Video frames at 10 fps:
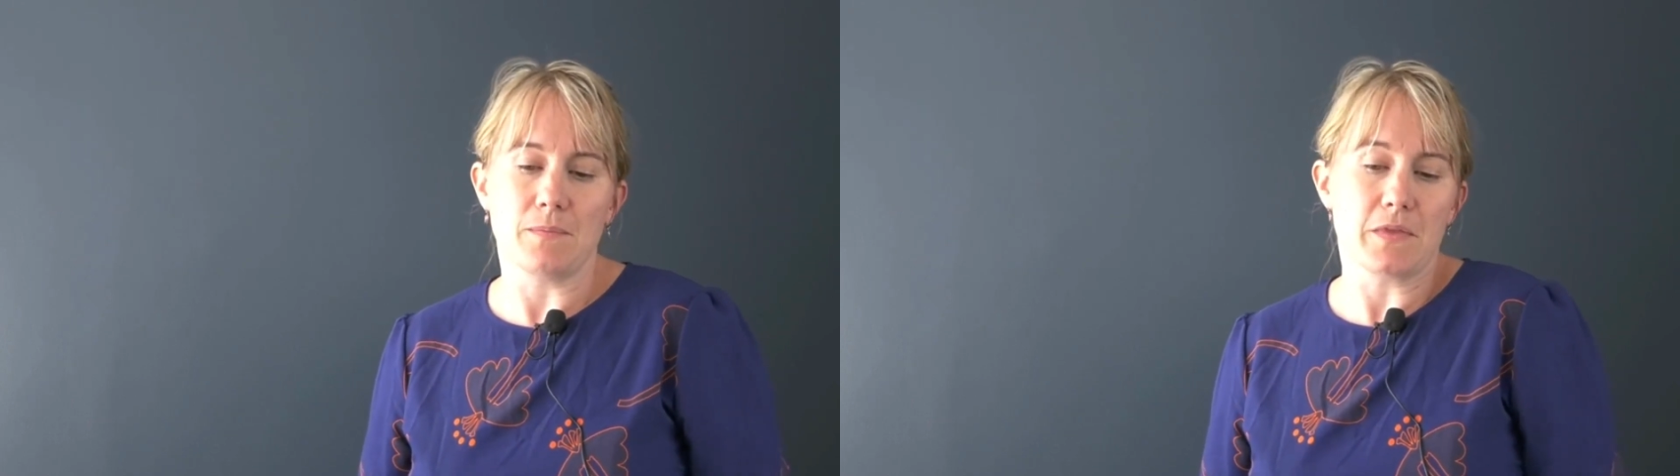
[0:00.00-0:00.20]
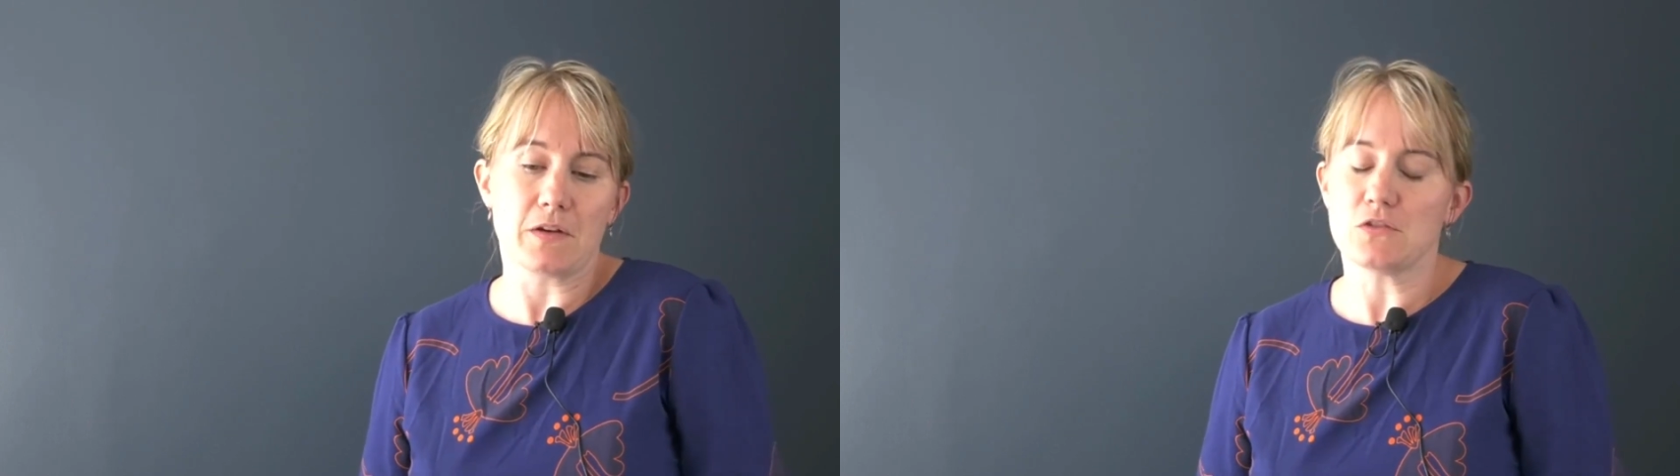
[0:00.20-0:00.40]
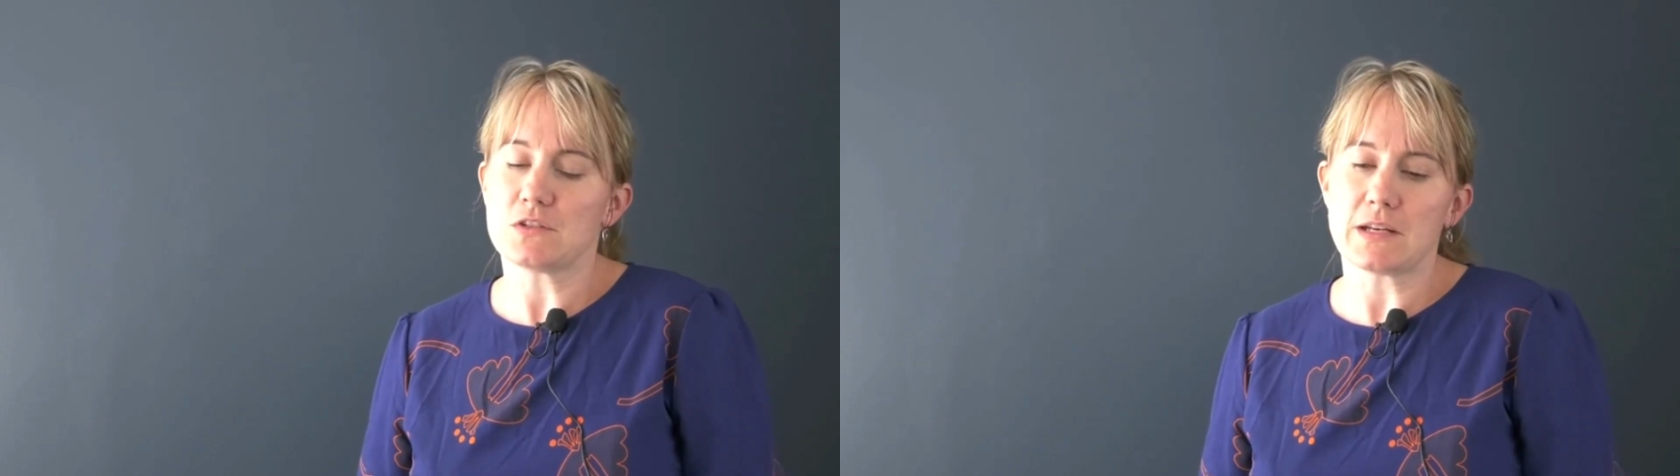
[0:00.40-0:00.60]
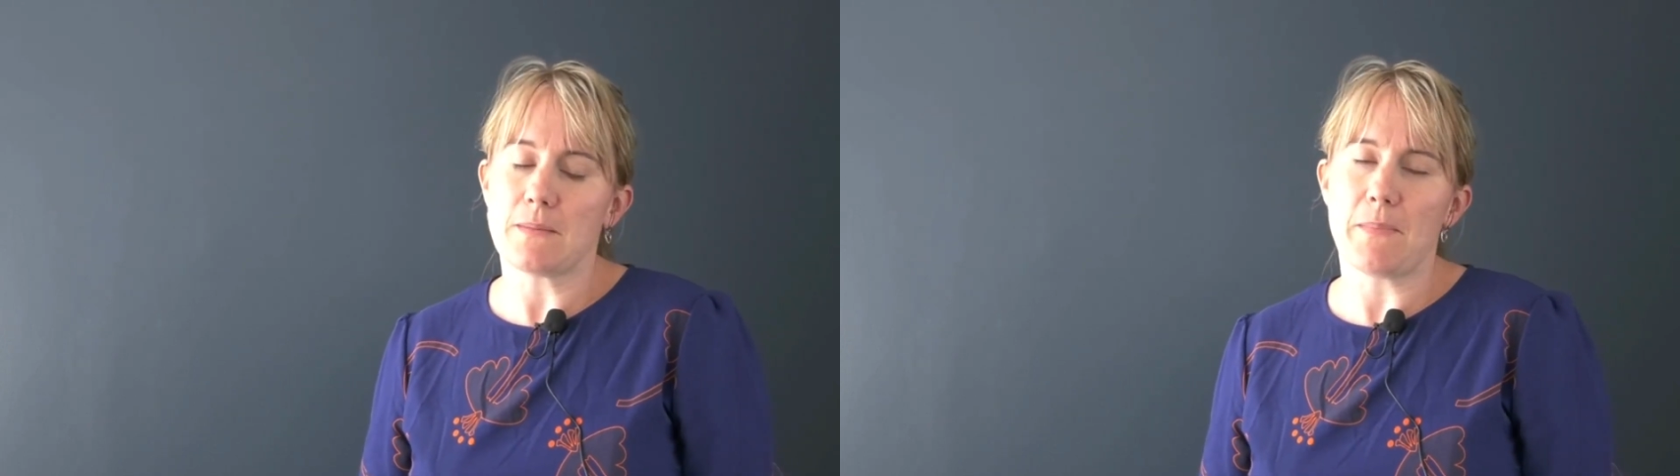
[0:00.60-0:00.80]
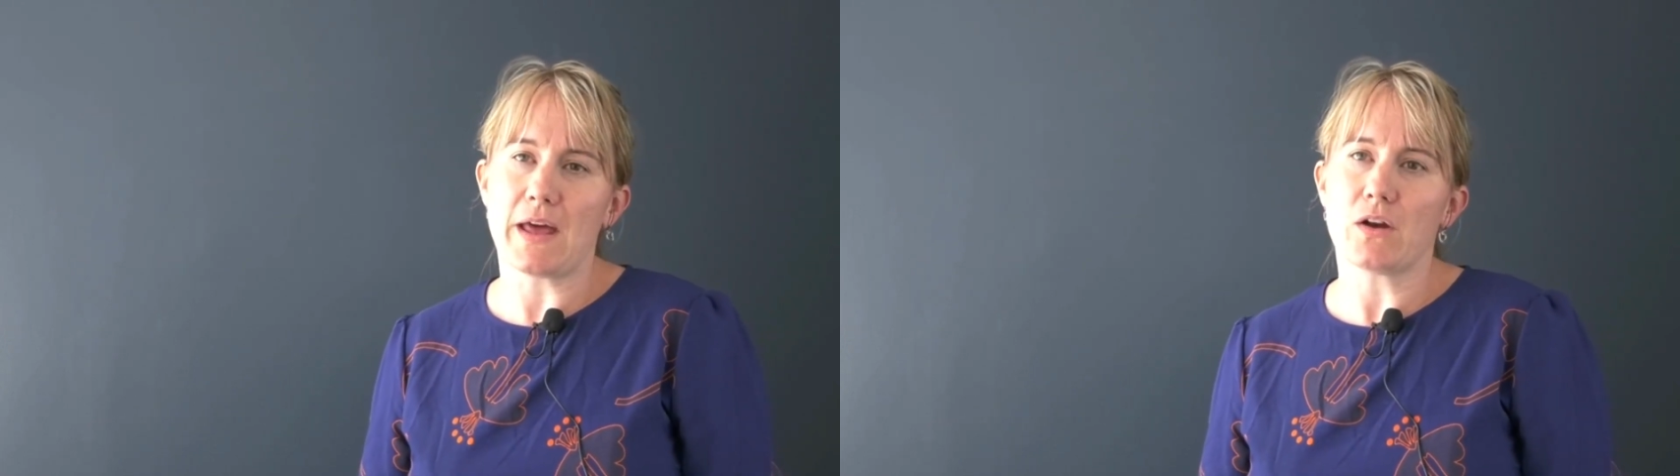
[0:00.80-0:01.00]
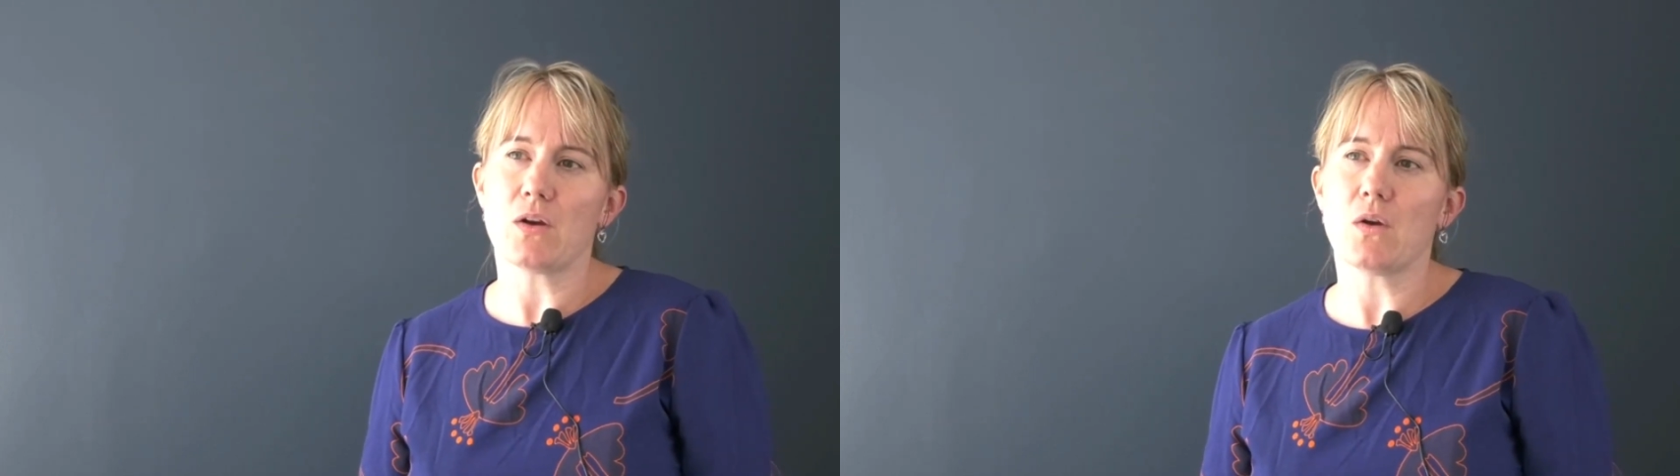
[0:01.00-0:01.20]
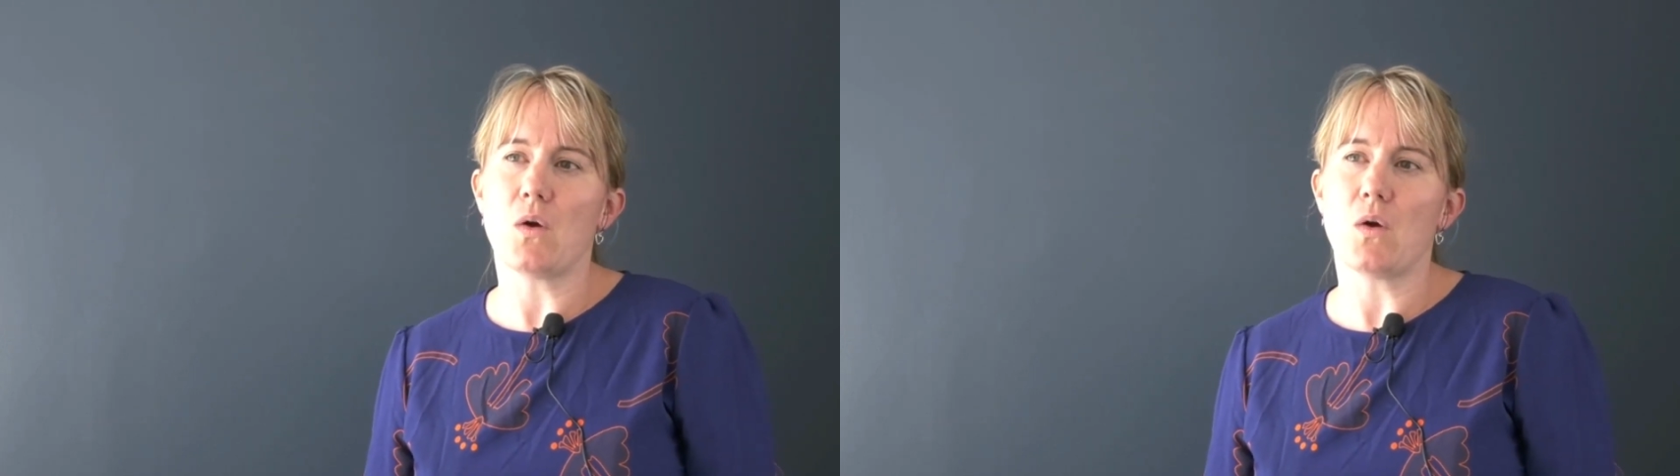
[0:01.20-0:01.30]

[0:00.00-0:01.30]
that they're interested in better